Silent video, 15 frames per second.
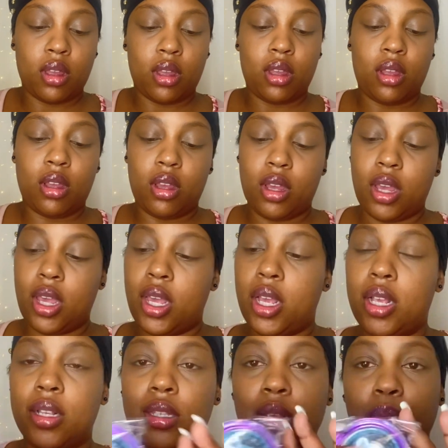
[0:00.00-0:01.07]
it
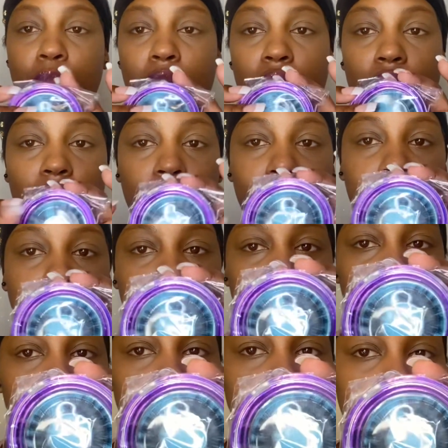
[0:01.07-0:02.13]
has a pair of
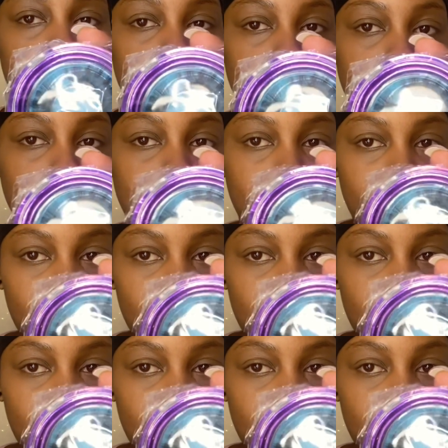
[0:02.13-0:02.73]
lashes.